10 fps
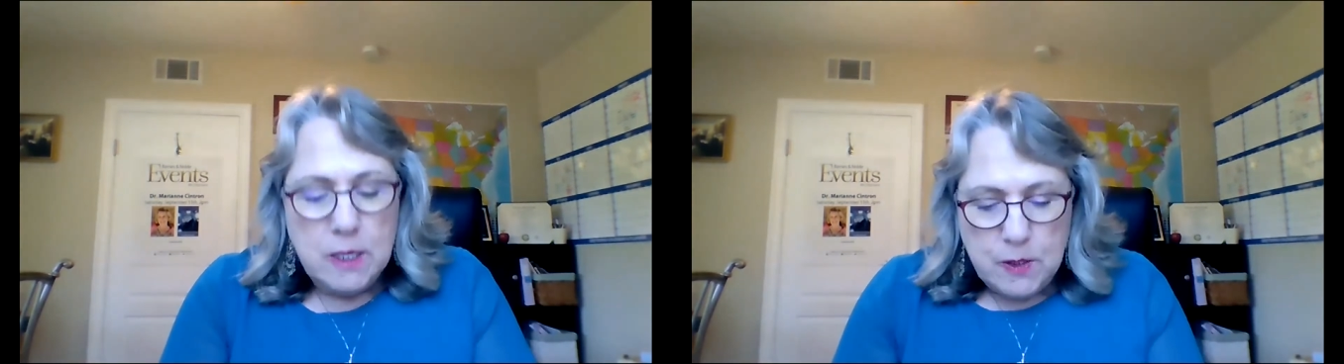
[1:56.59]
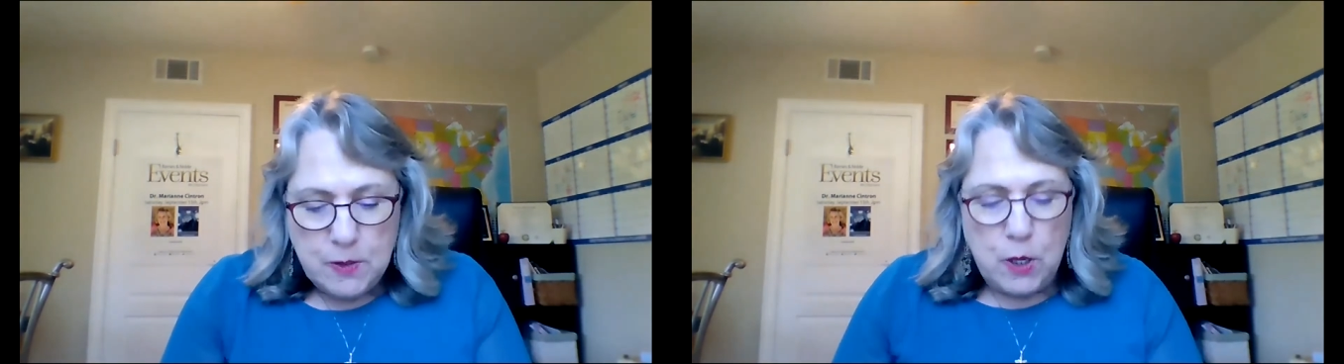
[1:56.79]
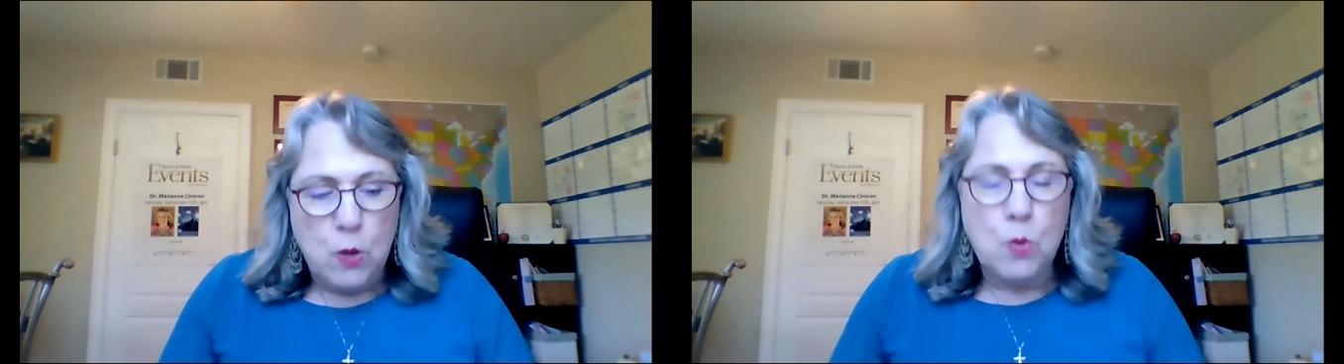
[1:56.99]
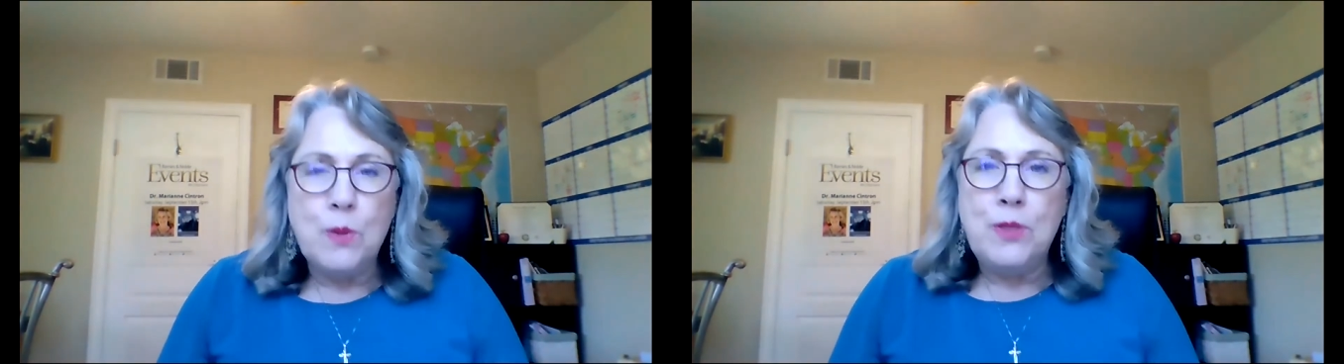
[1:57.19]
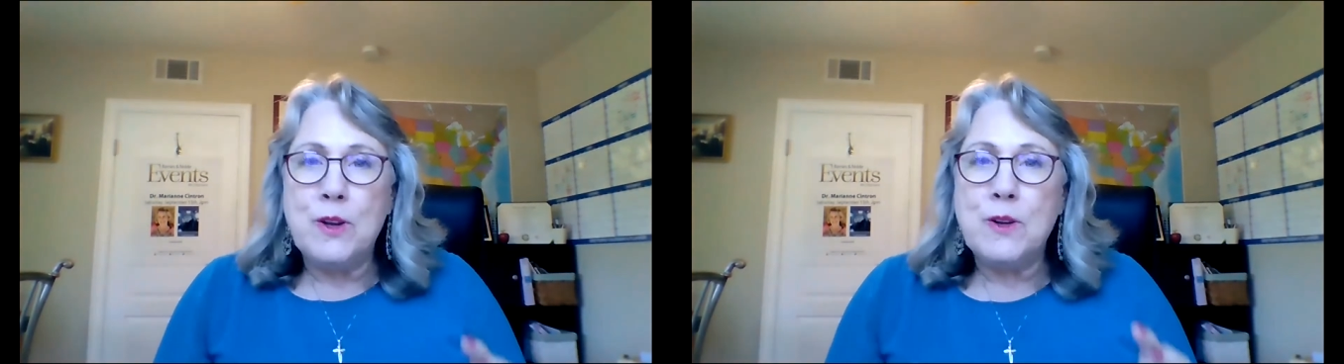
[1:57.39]

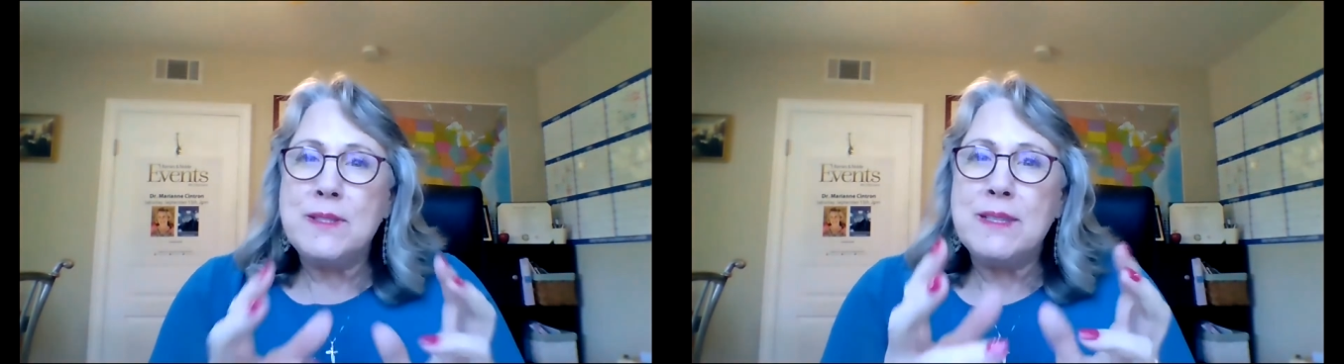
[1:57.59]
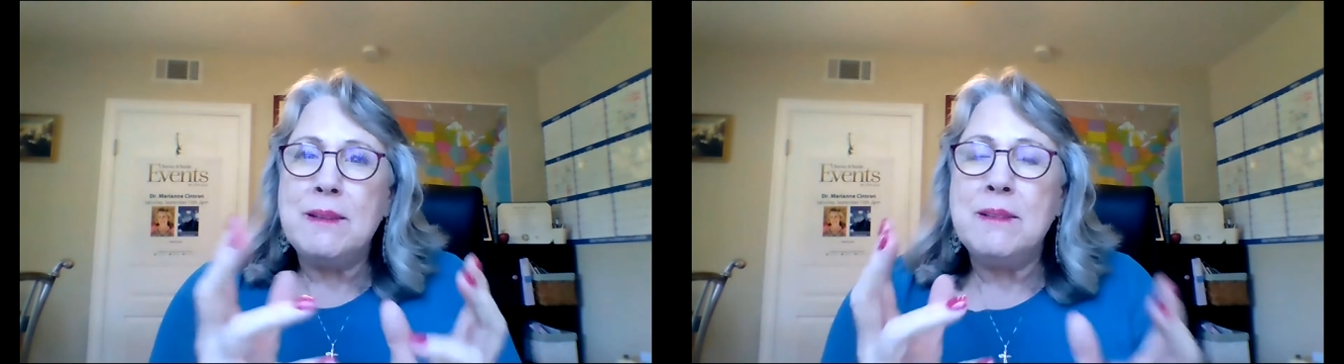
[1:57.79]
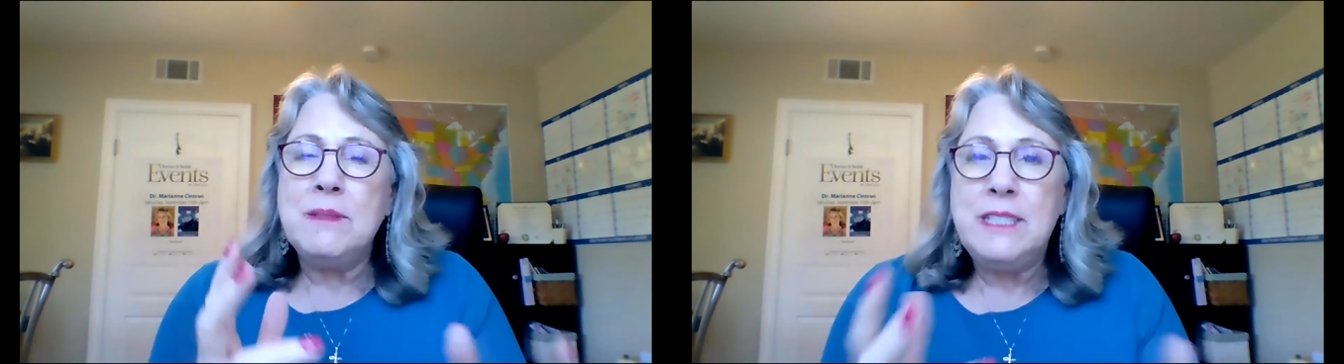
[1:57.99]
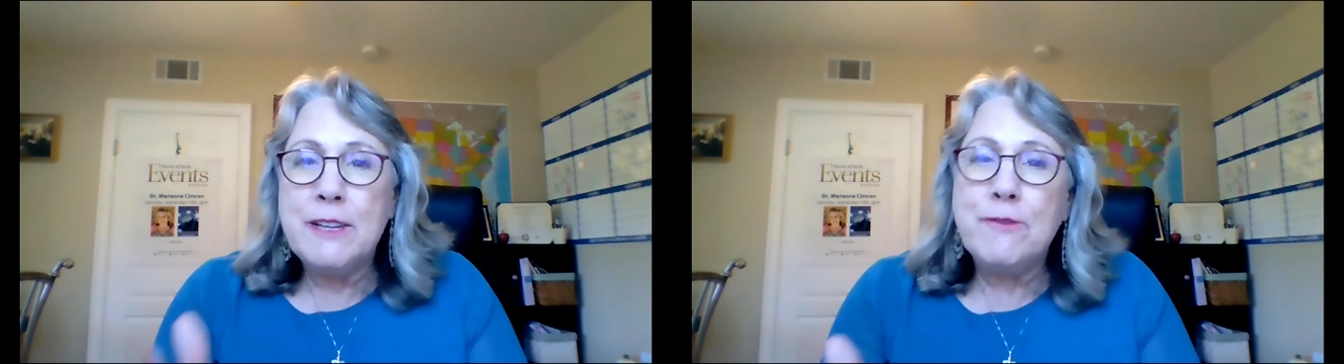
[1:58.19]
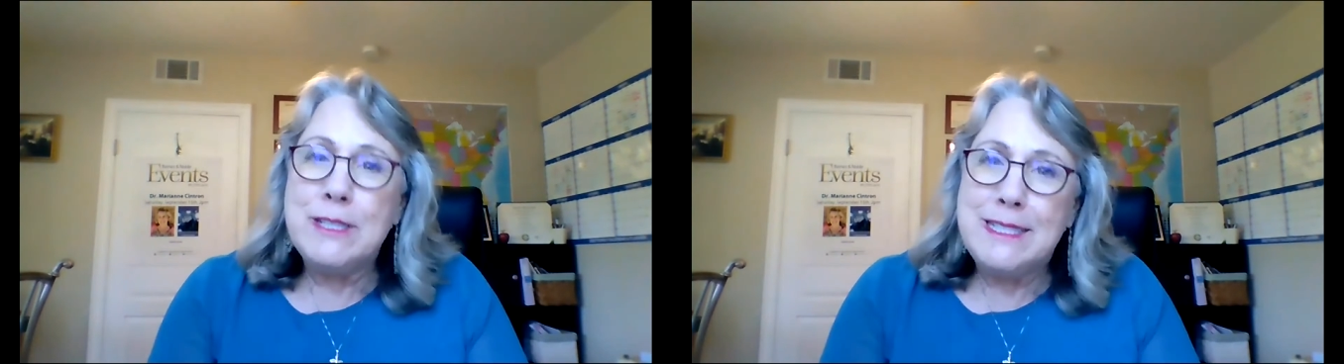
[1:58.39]
So there's
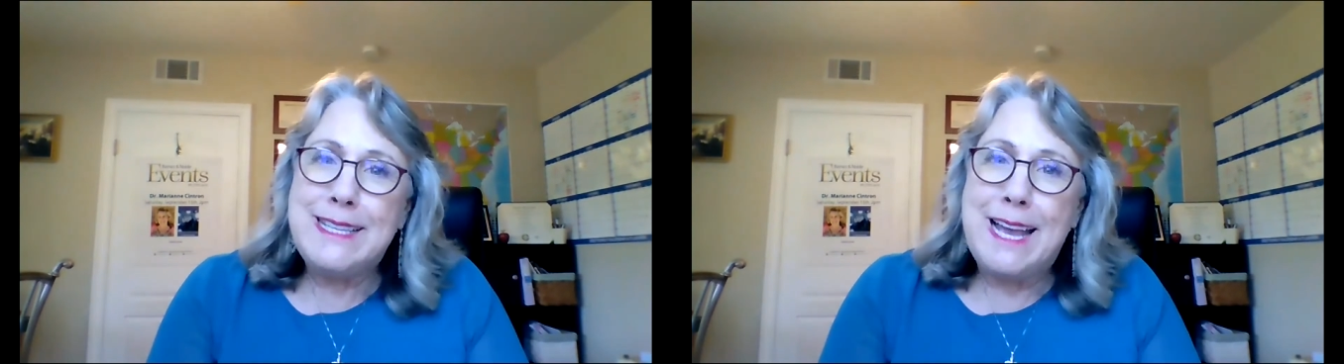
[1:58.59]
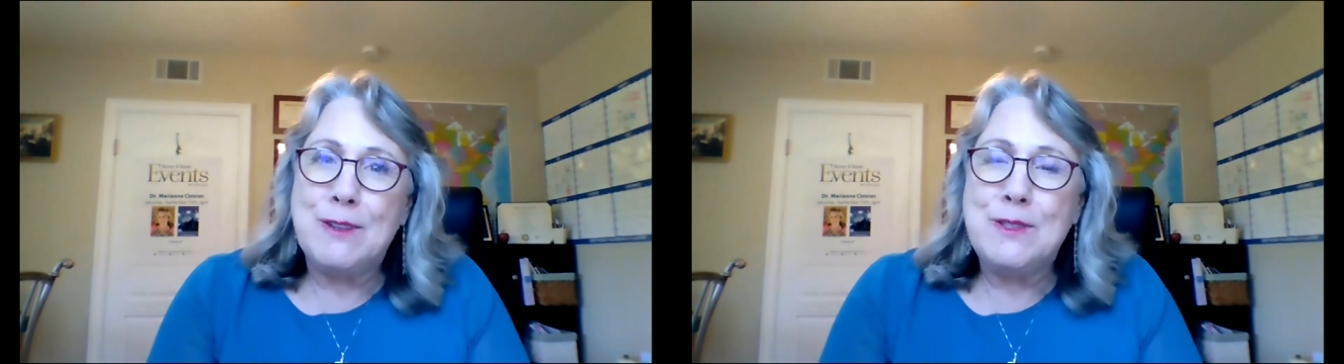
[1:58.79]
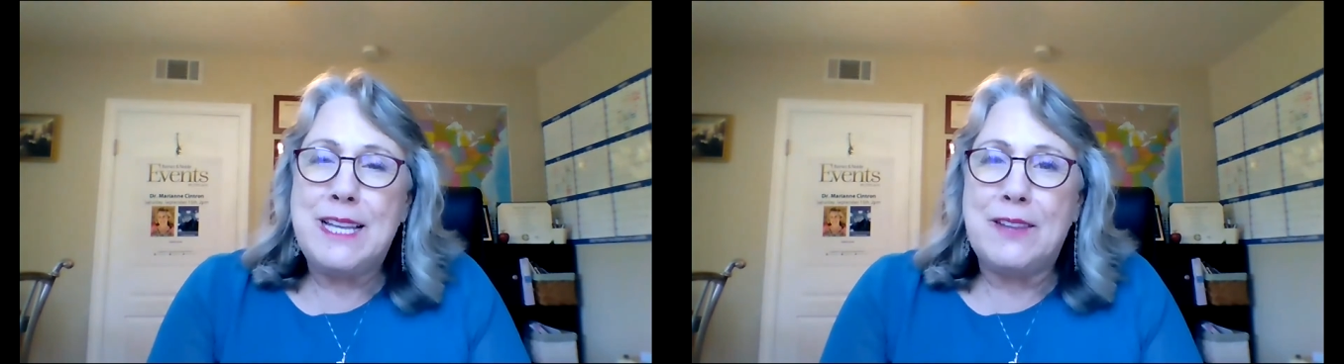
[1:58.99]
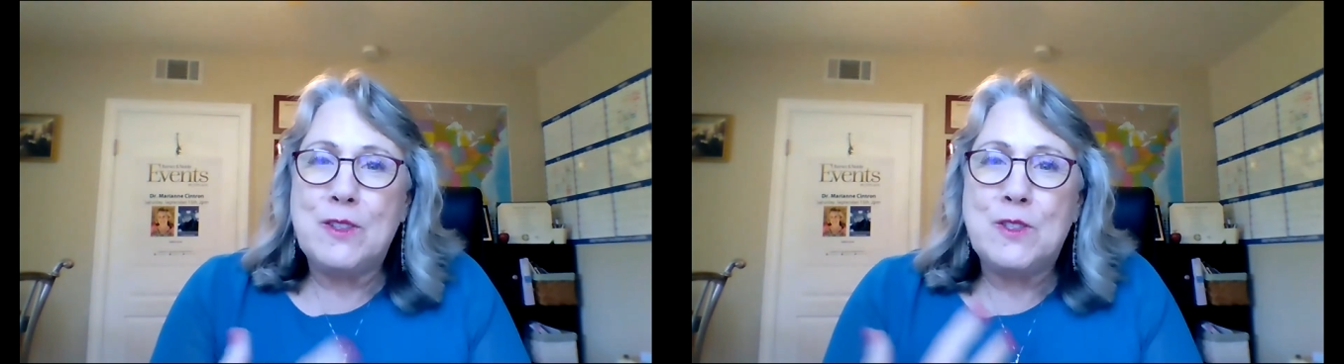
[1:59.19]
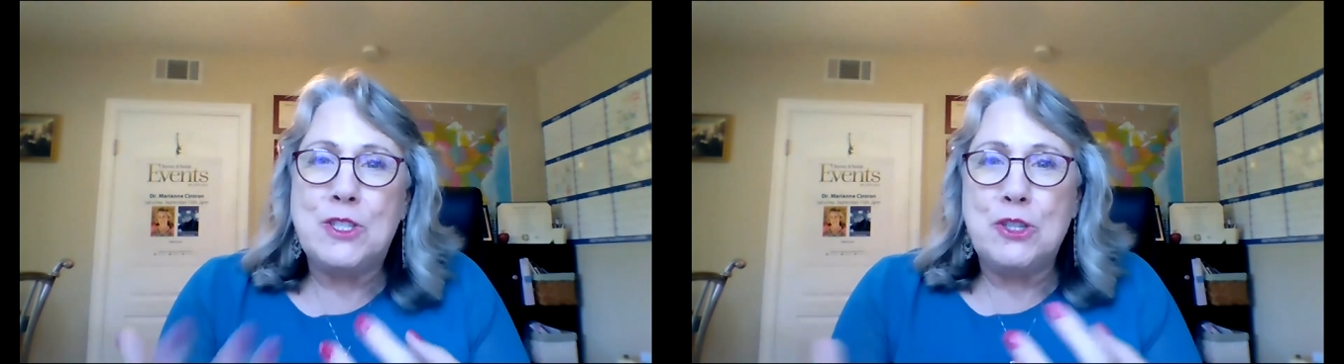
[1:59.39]
different sounds that
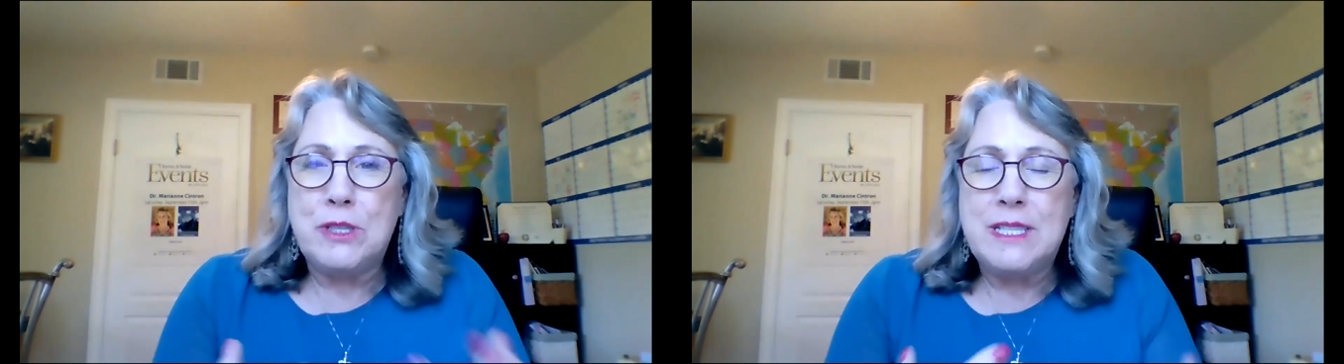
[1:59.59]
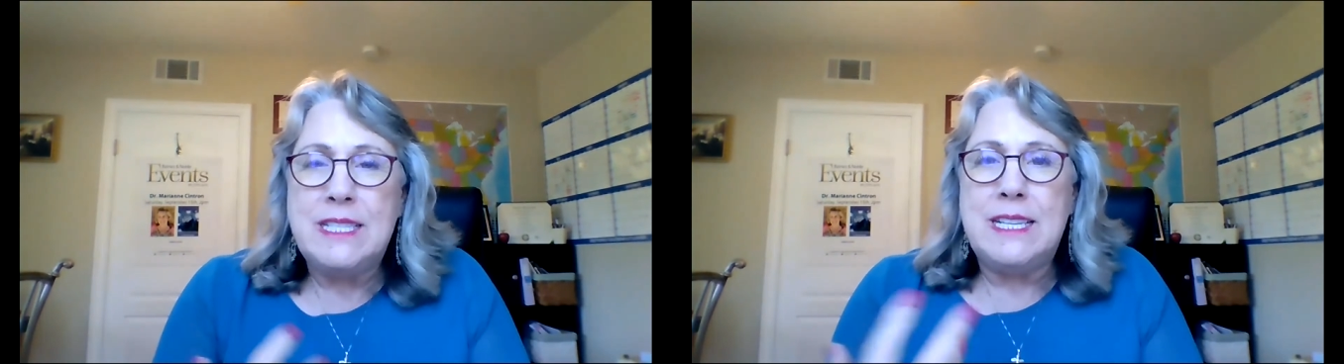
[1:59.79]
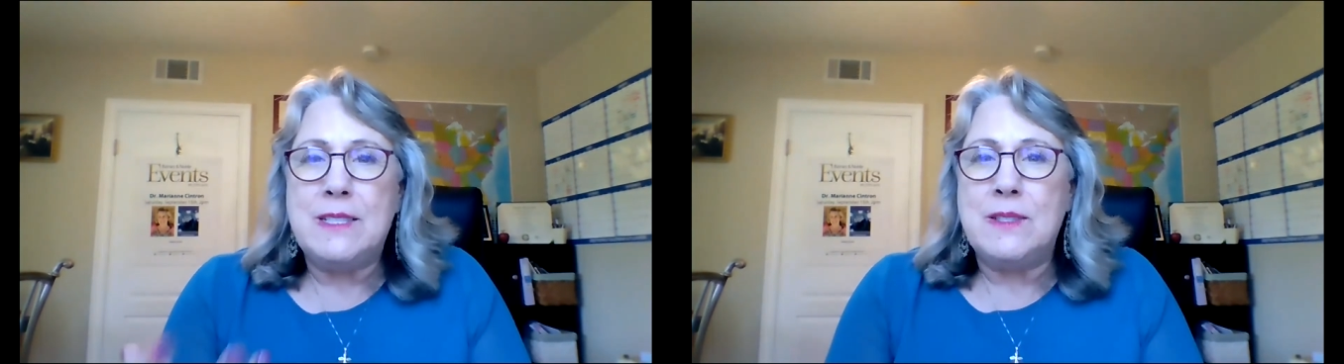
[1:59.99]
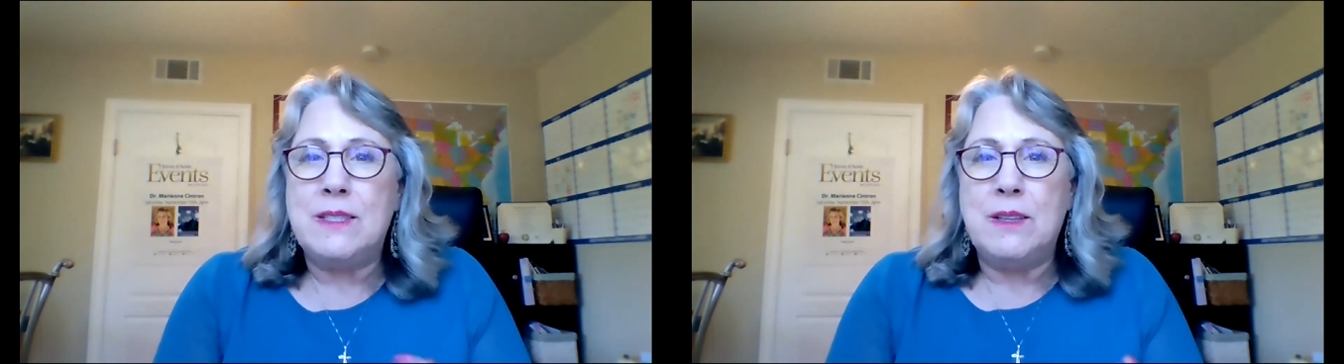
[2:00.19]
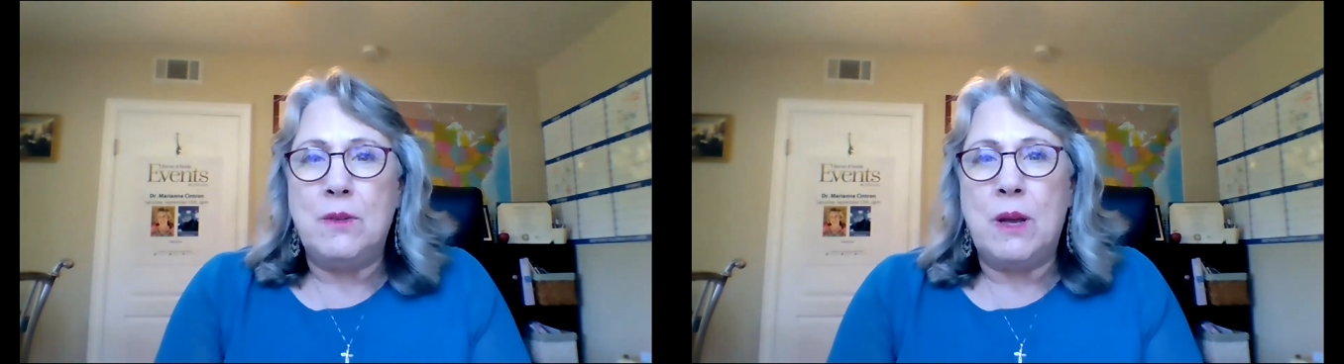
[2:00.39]
the student is